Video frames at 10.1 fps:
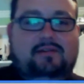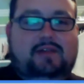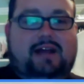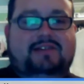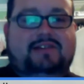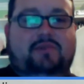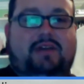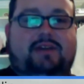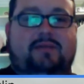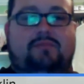Last
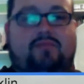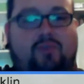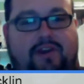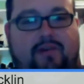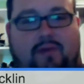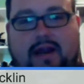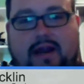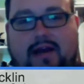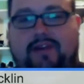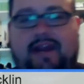week, Proving
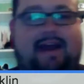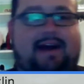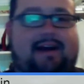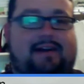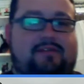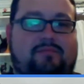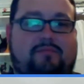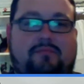Ground and